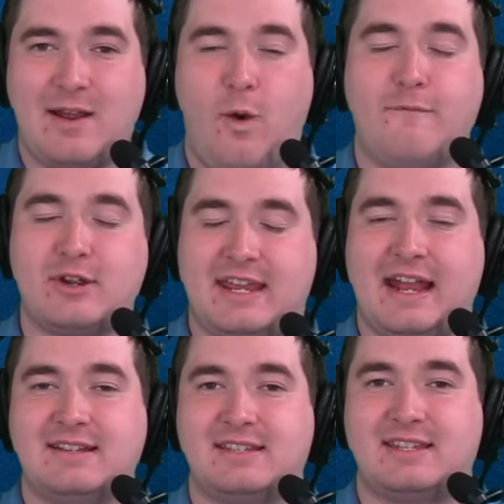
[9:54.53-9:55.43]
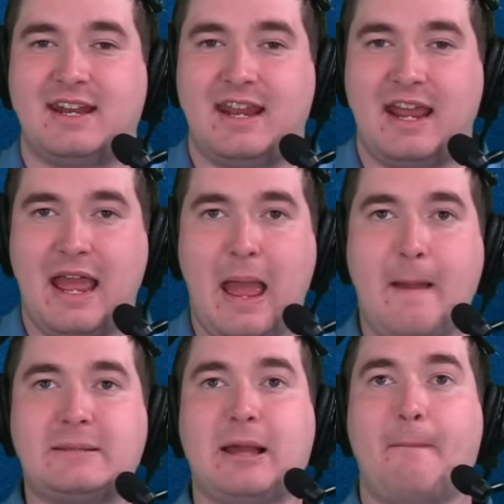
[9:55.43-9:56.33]
over Kansas City.
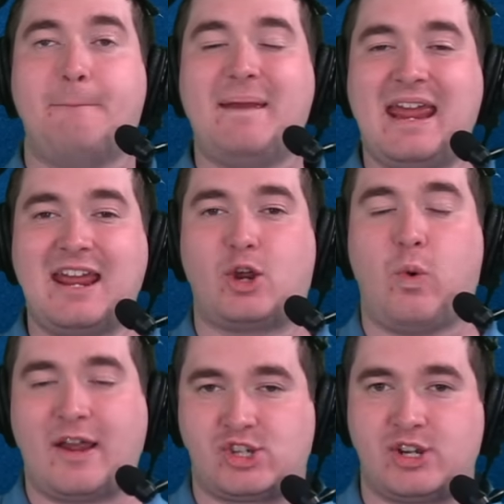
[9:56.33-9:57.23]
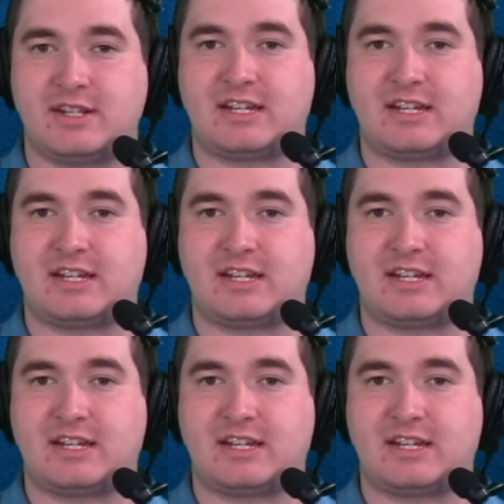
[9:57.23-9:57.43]
Some big questions